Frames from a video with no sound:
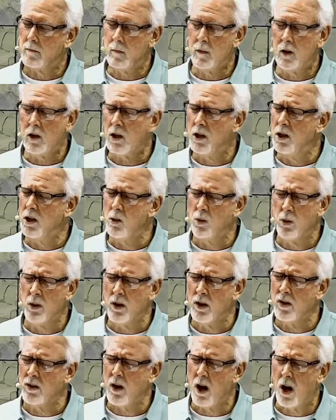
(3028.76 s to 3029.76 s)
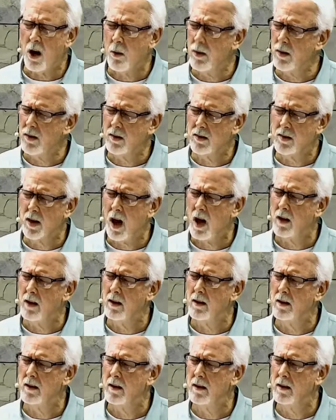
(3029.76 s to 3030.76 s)
your word is always
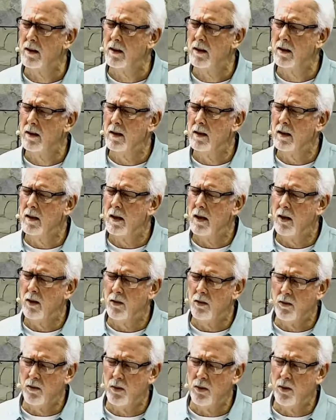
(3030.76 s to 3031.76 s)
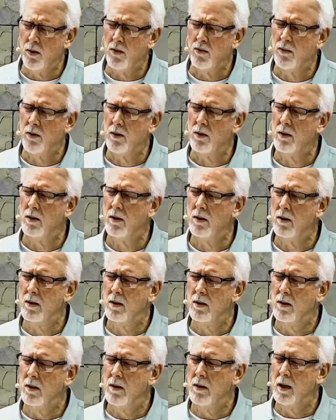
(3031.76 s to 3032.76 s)
solid and truthful
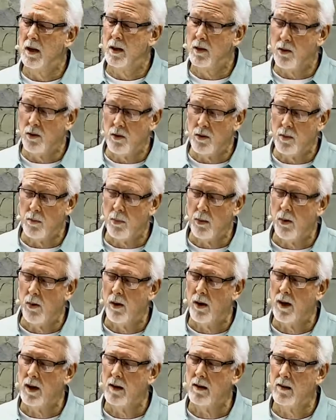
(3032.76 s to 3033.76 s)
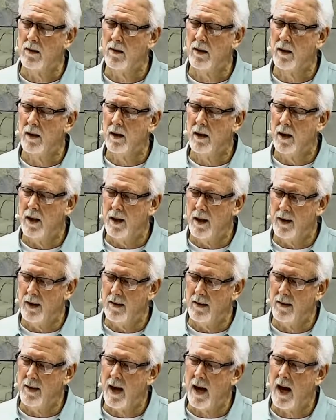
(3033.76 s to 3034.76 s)
and to the point and
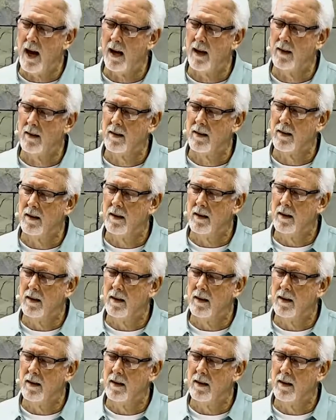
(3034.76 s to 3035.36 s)
exact.